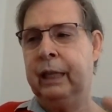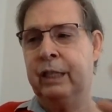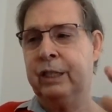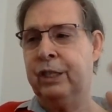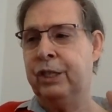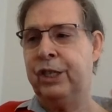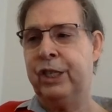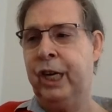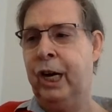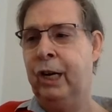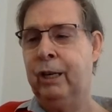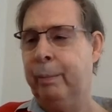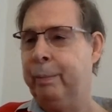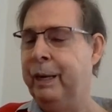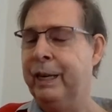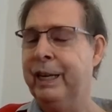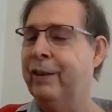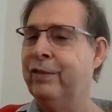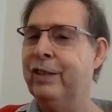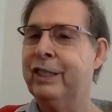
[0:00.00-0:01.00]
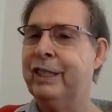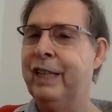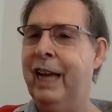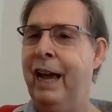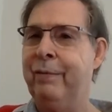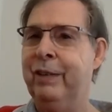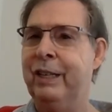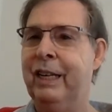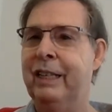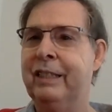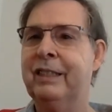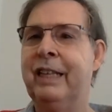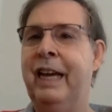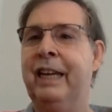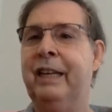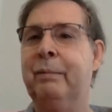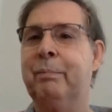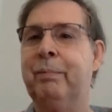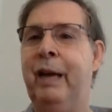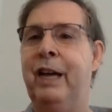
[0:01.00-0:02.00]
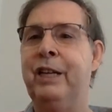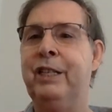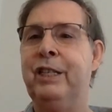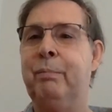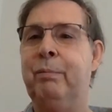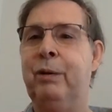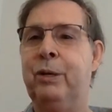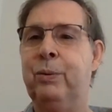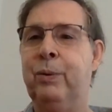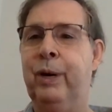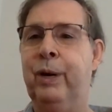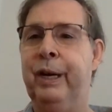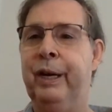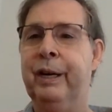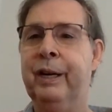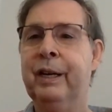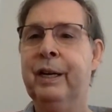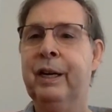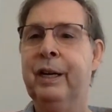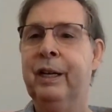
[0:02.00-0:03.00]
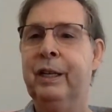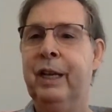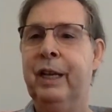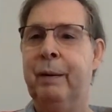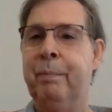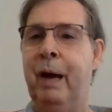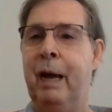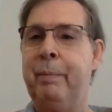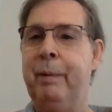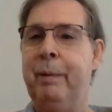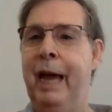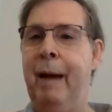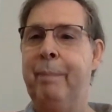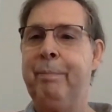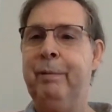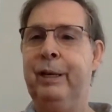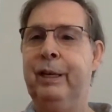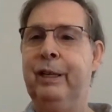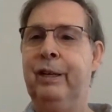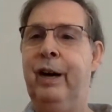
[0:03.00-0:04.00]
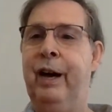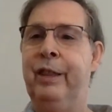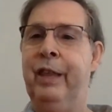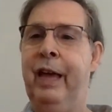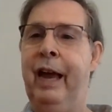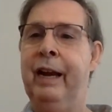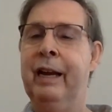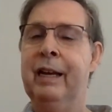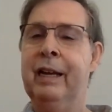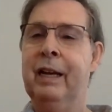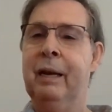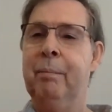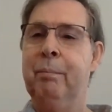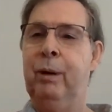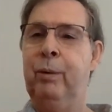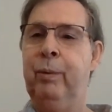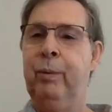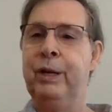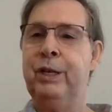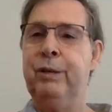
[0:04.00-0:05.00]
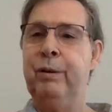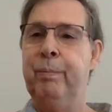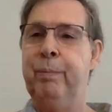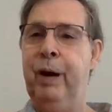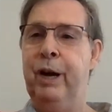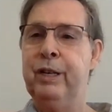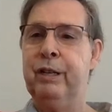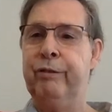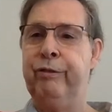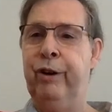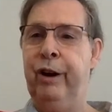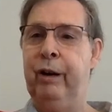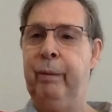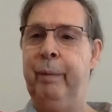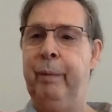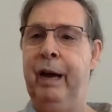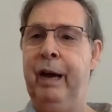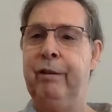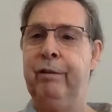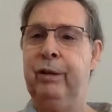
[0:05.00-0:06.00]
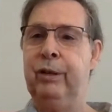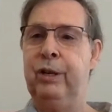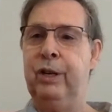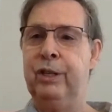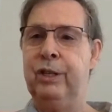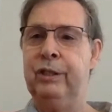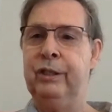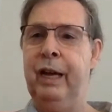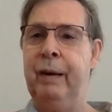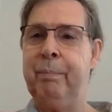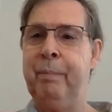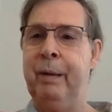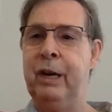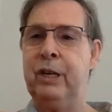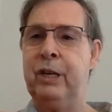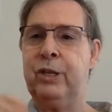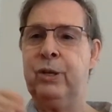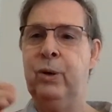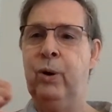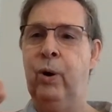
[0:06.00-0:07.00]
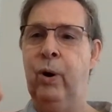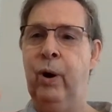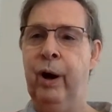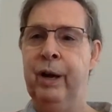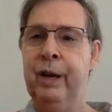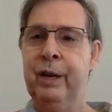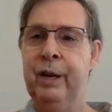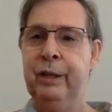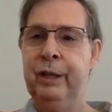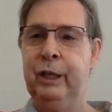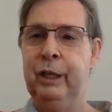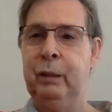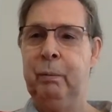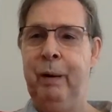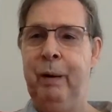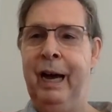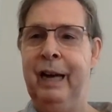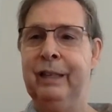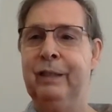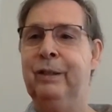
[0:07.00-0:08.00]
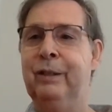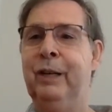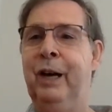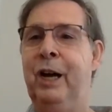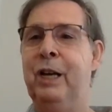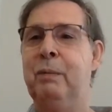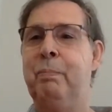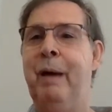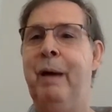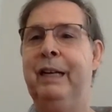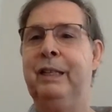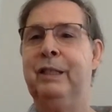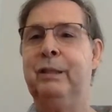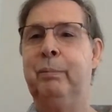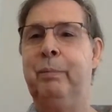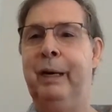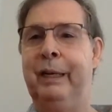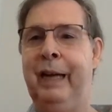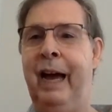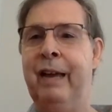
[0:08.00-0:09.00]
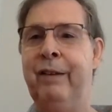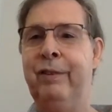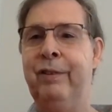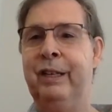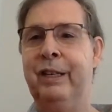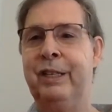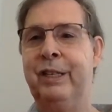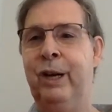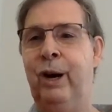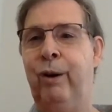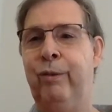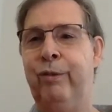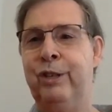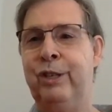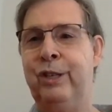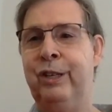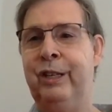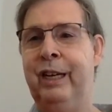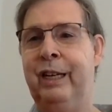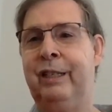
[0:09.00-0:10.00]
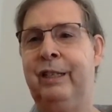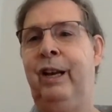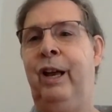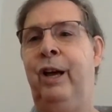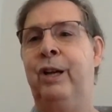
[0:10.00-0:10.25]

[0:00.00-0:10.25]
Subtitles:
doesn't show up any of this having taken place in between. It may be happening like that, but once you impose the final boundary condition, that makes sure that the particle goes back to behaving itself as you get